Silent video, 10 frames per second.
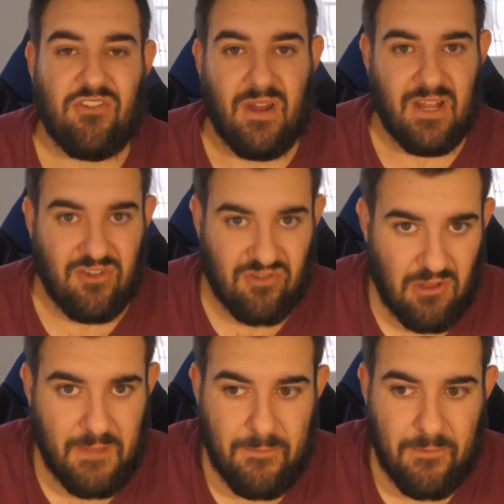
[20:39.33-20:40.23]
trying to
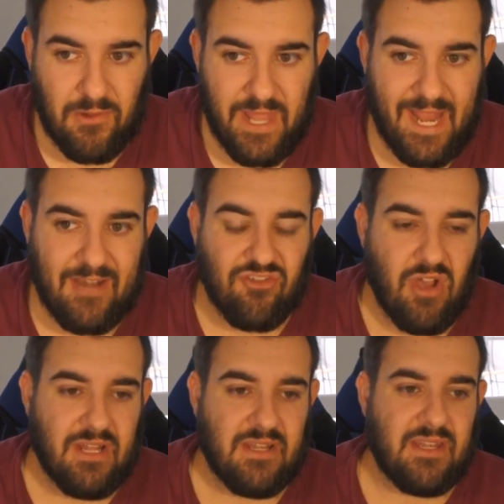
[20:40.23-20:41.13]
control people and
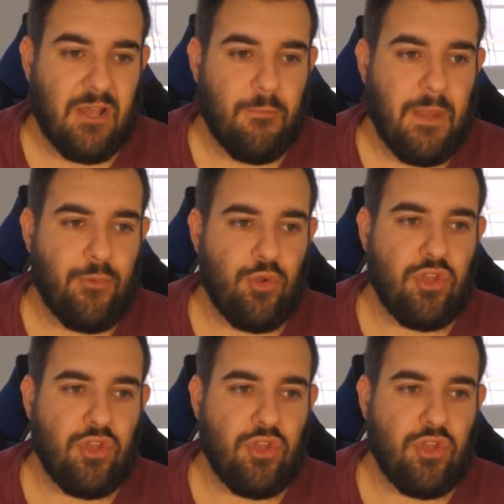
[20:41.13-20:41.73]
try to tell people